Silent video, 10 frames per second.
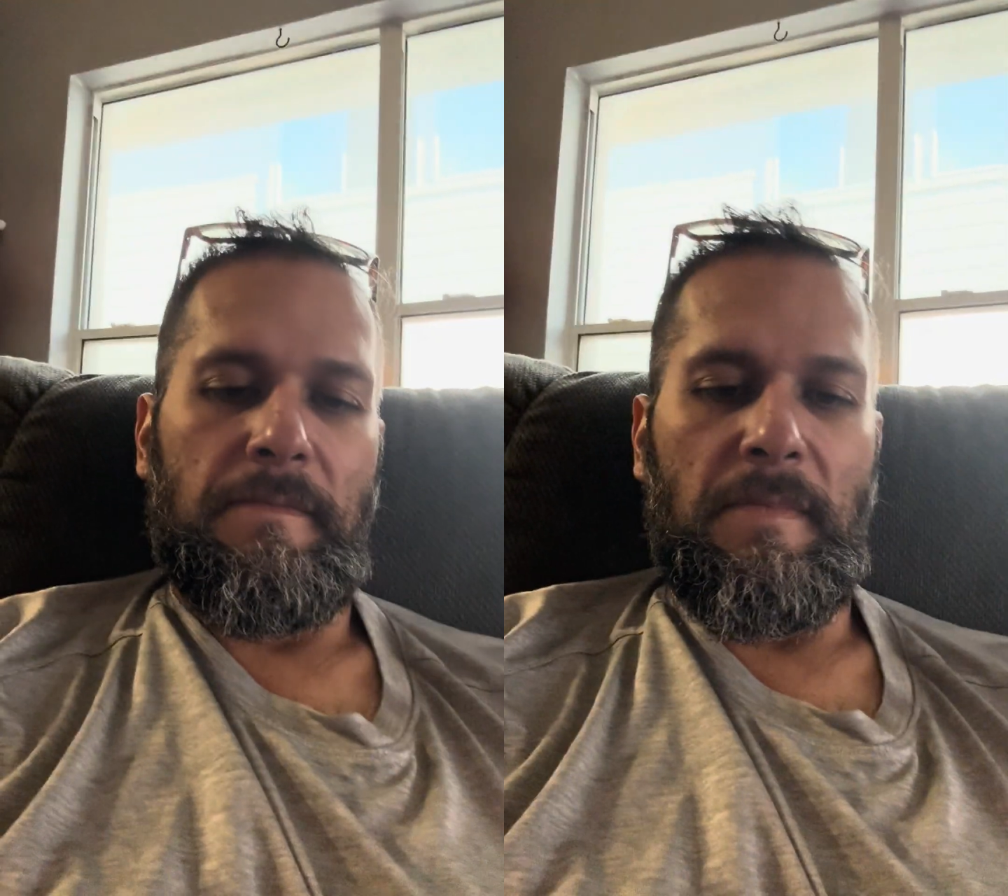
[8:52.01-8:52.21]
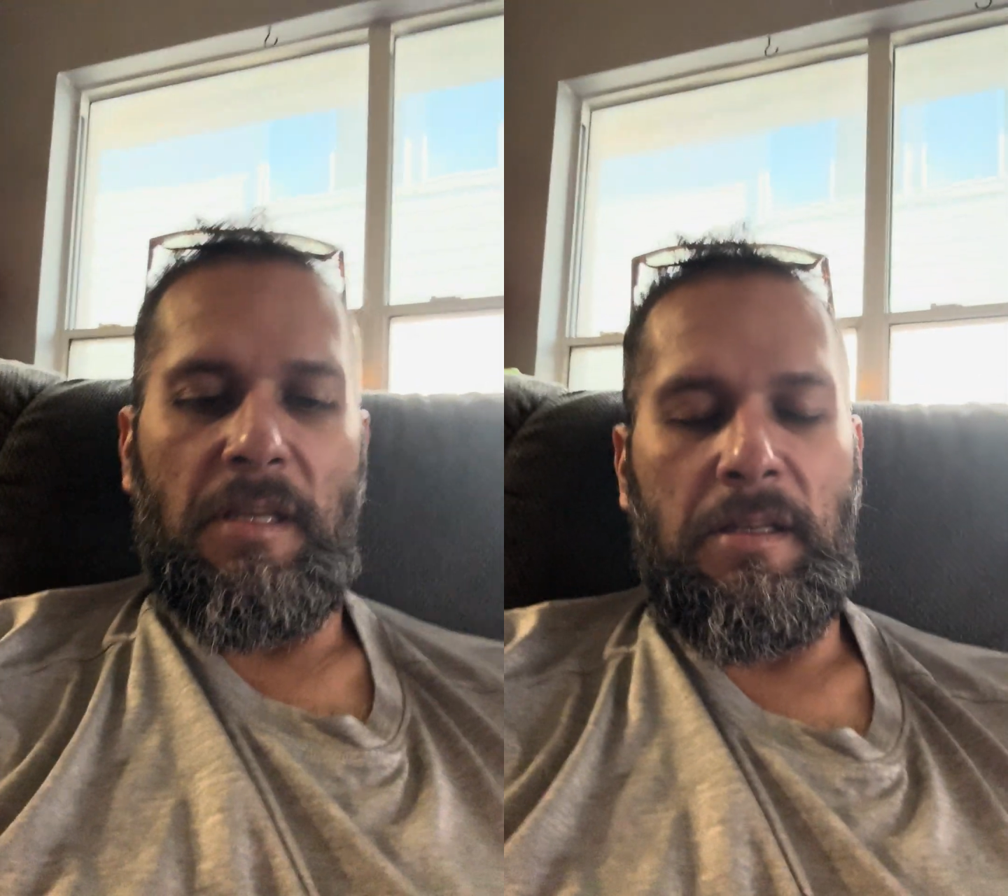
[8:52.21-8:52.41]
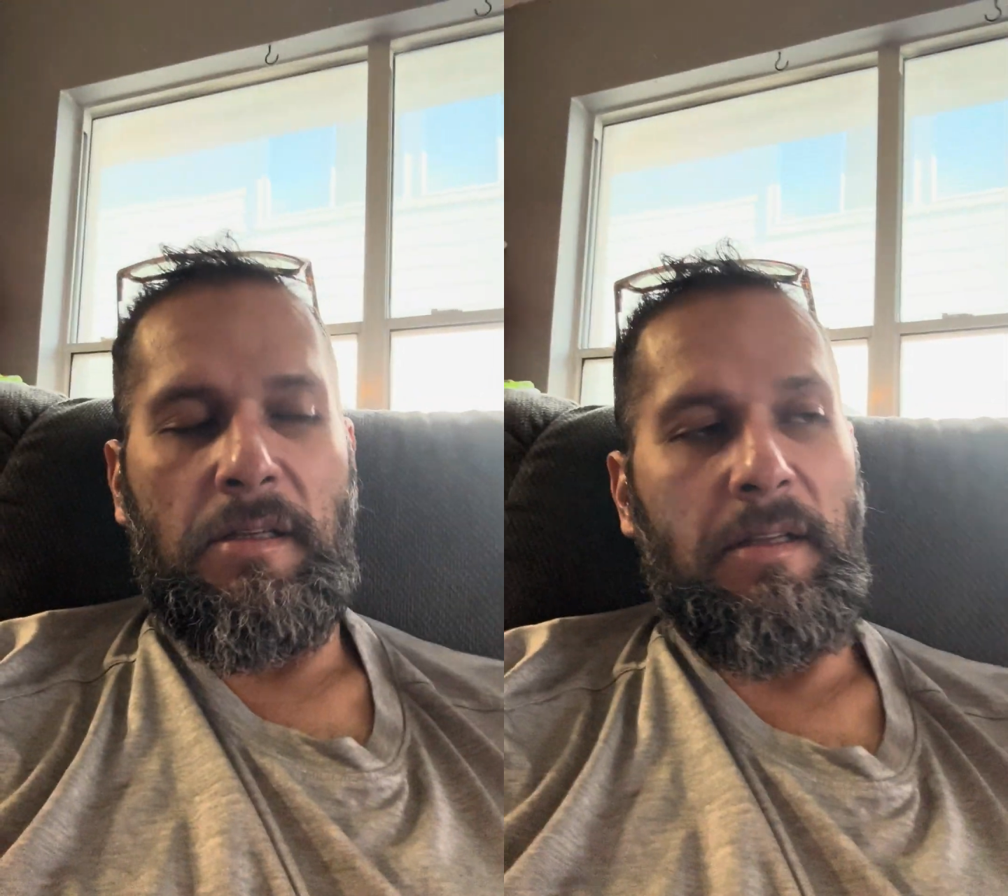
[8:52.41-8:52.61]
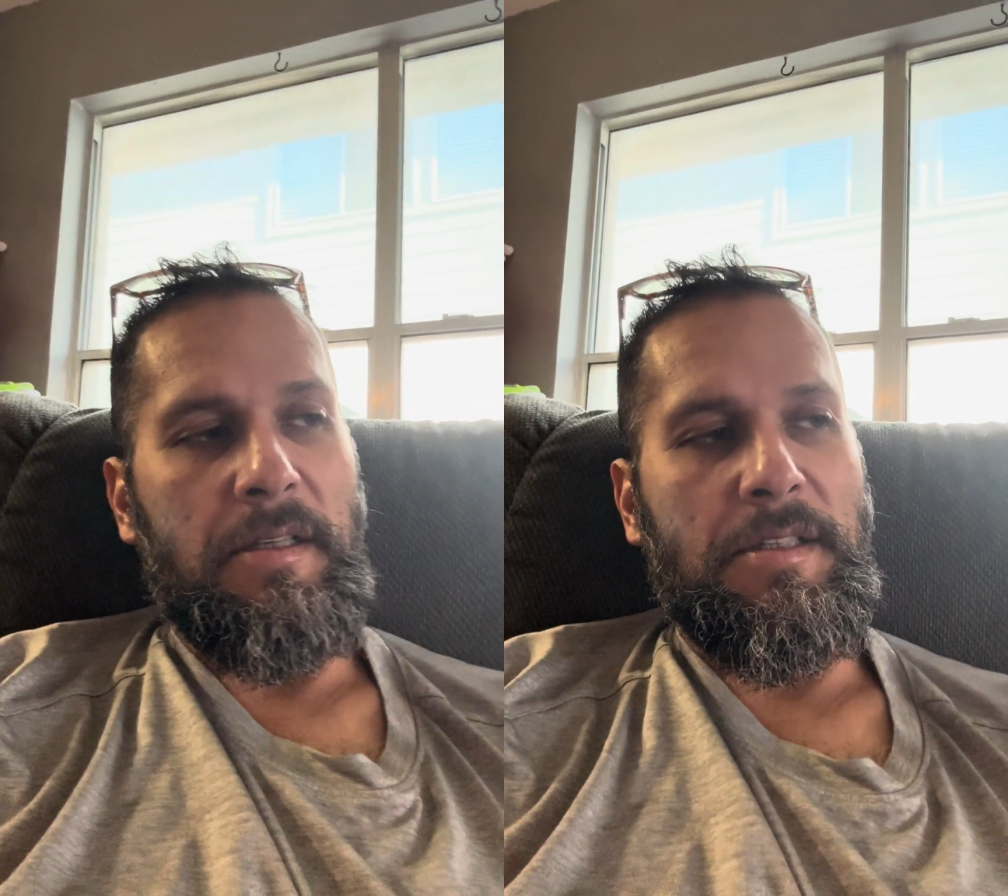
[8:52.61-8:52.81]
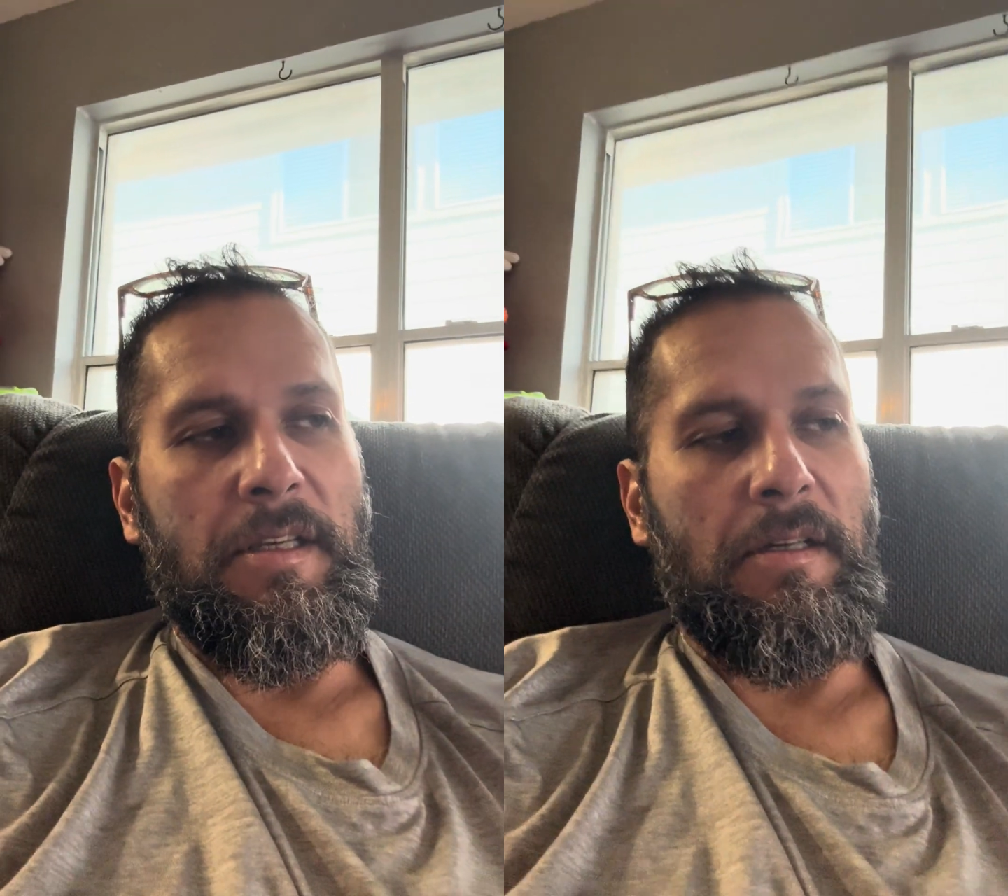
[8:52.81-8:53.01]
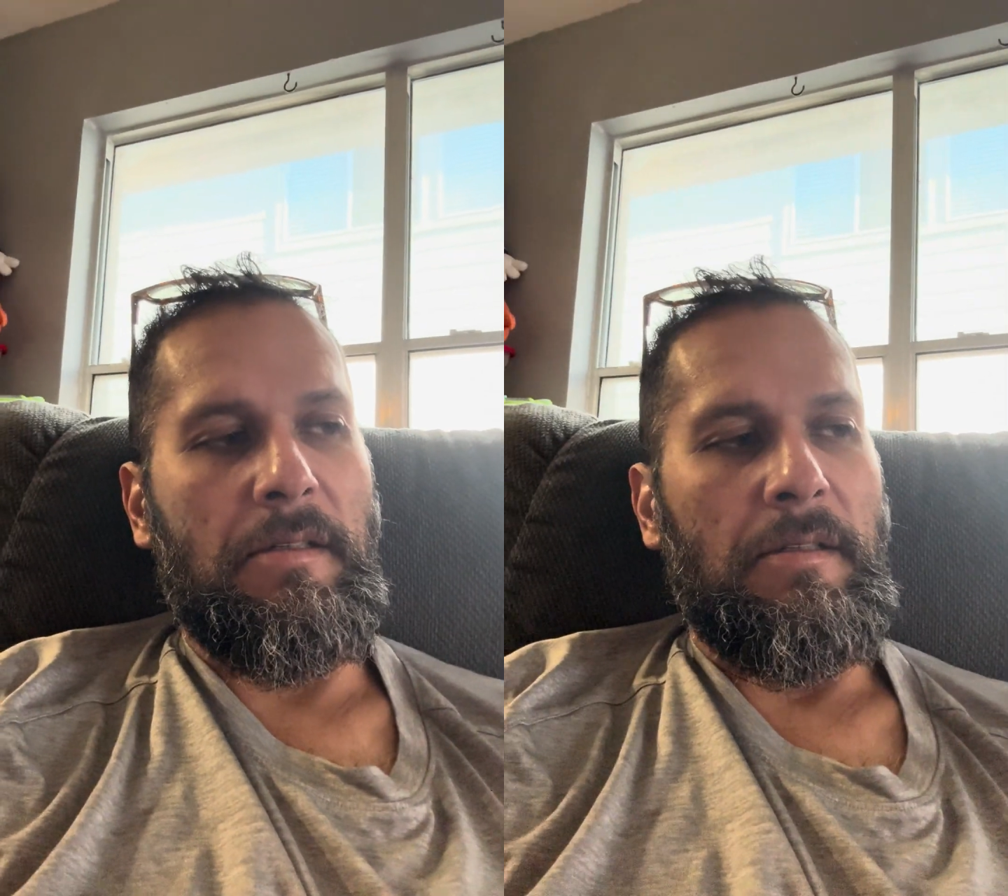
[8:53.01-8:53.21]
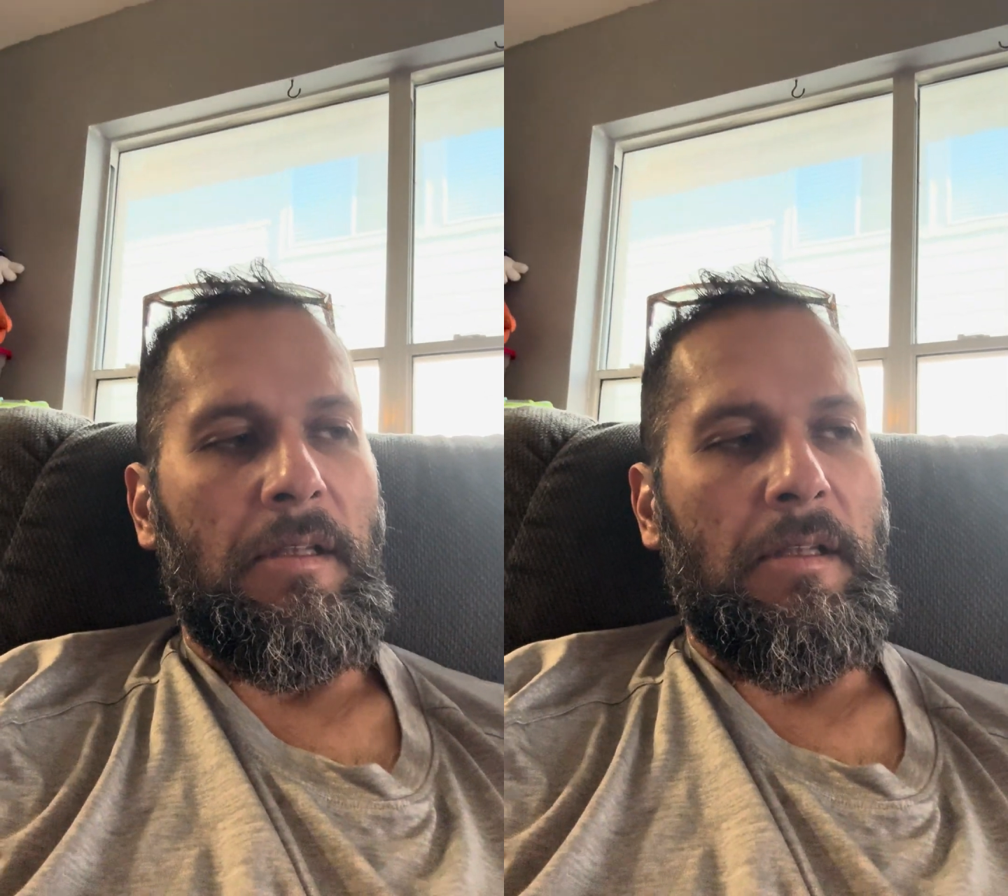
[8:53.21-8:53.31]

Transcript: it in a nutshell.